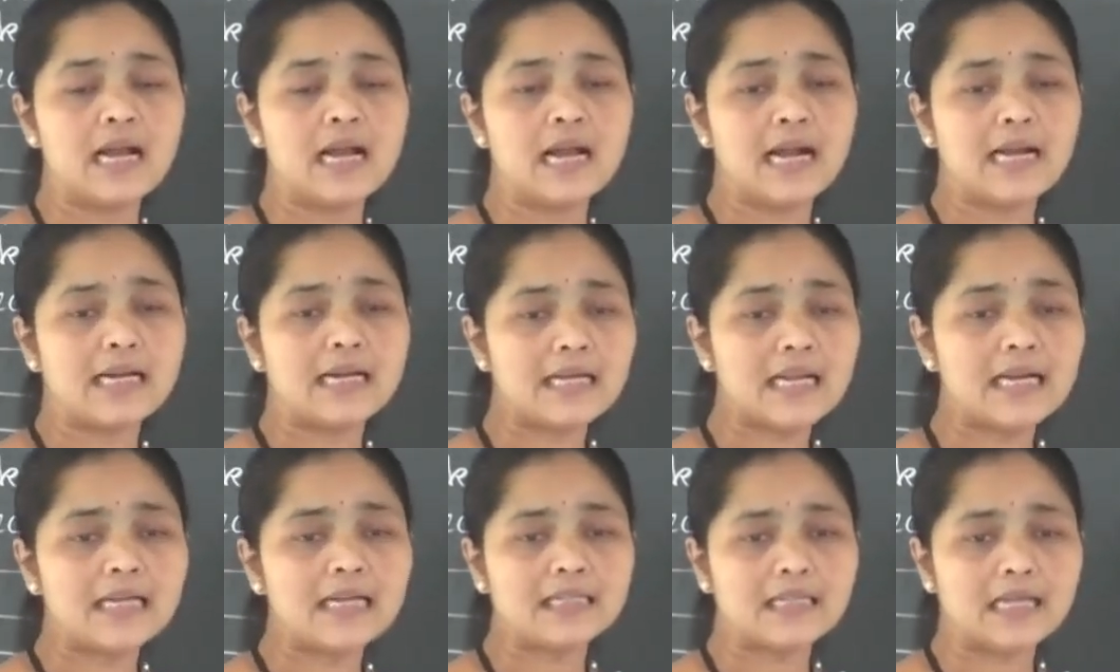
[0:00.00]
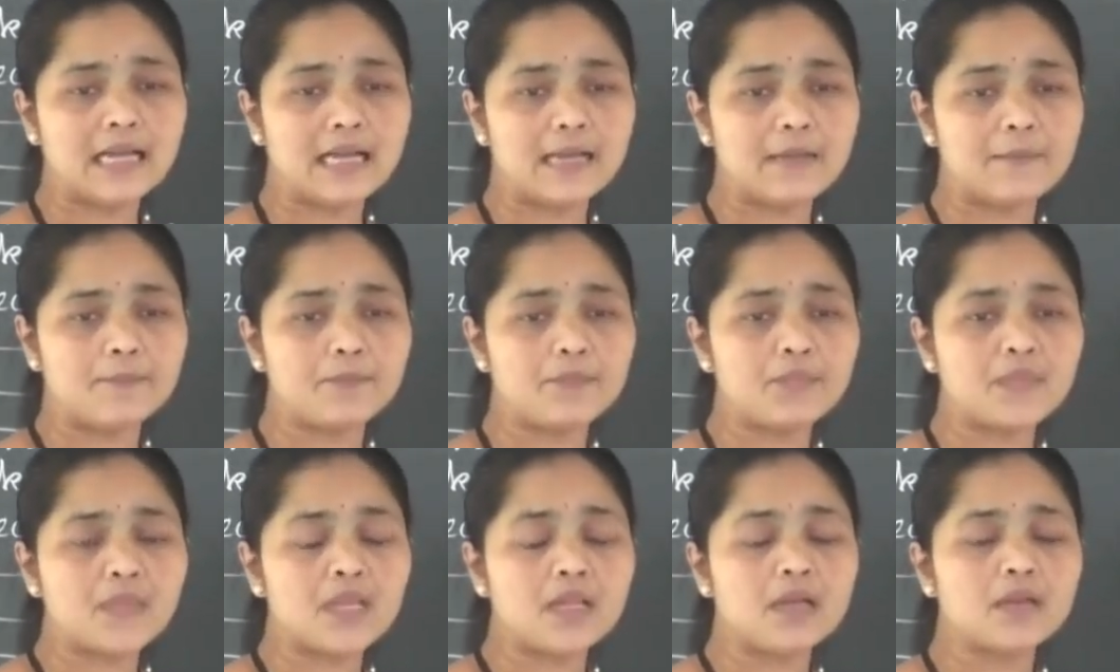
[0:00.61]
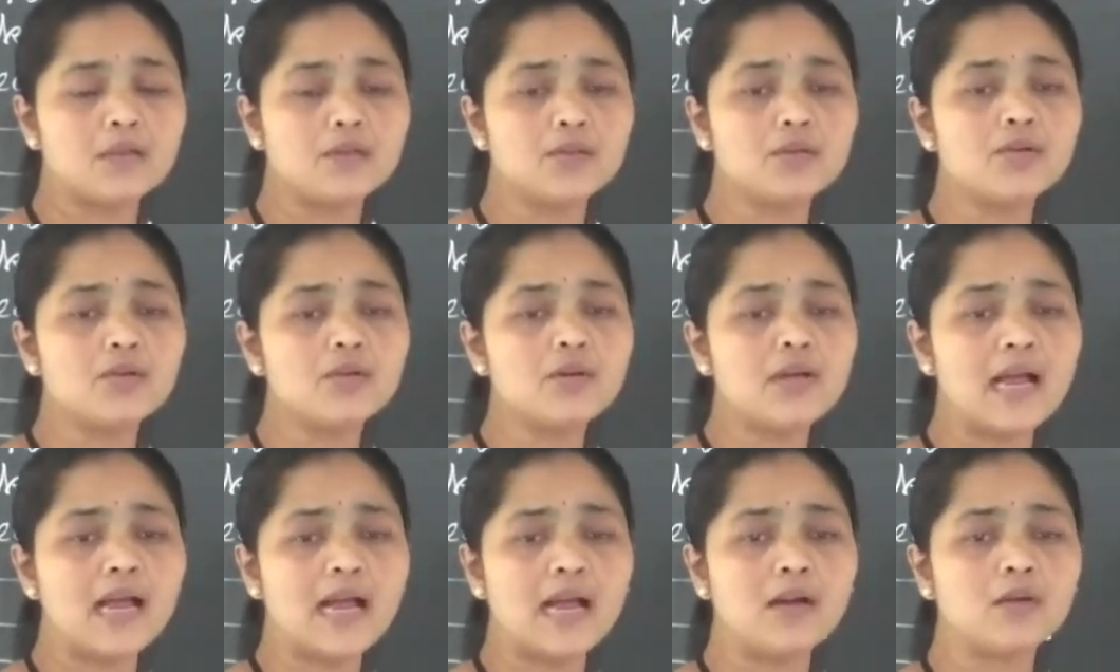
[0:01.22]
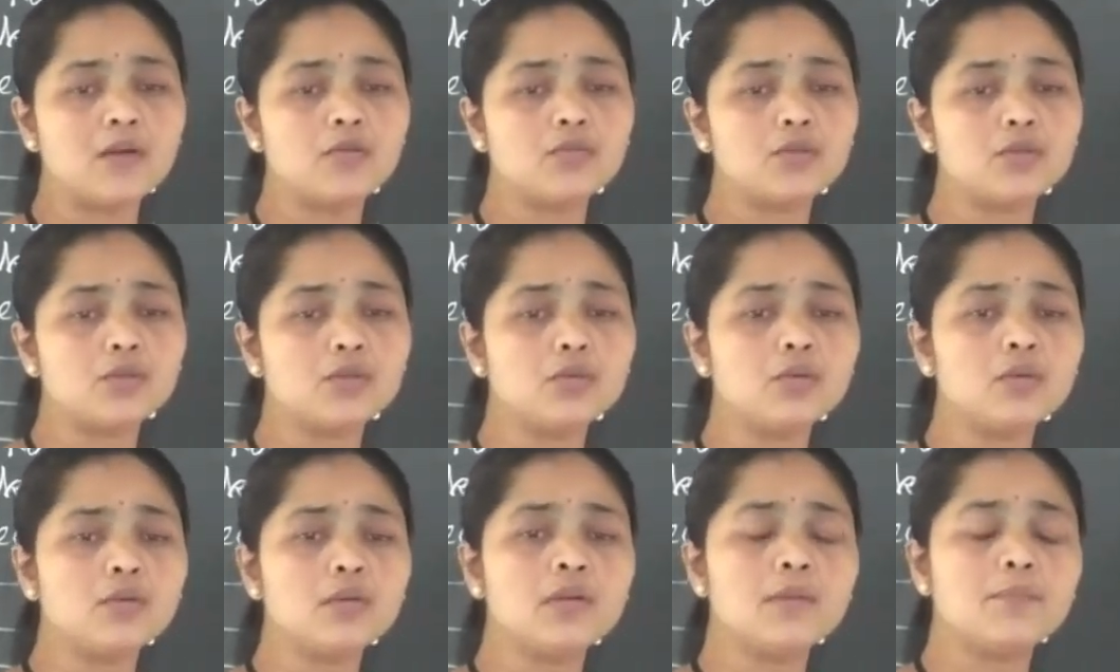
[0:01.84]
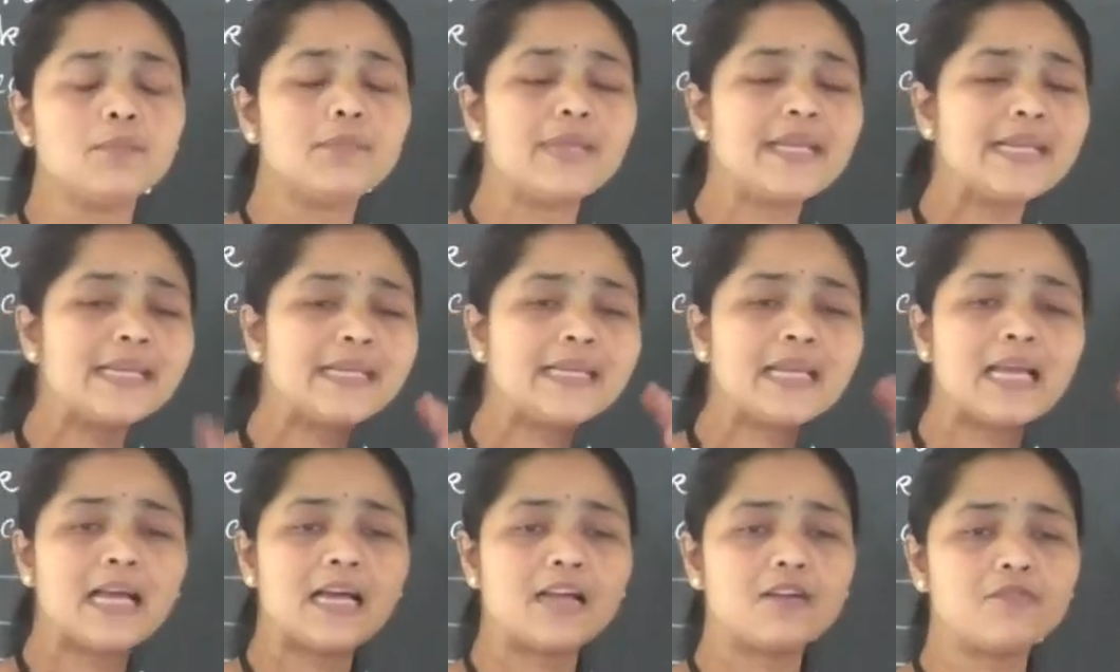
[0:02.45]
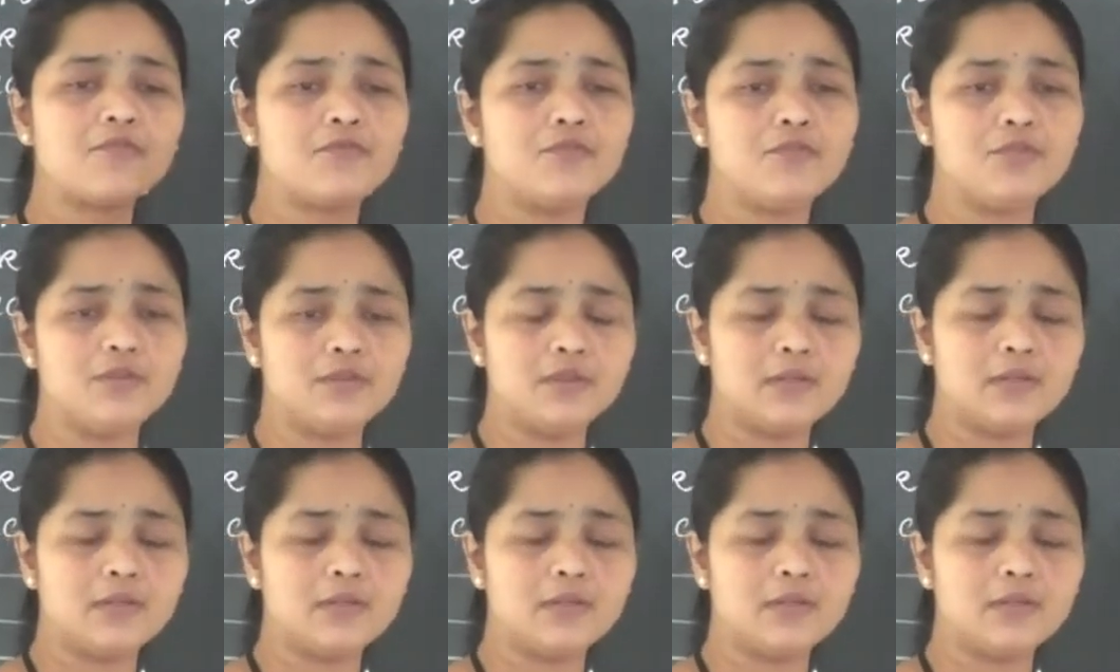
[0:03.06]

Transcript: at that time you have to be careful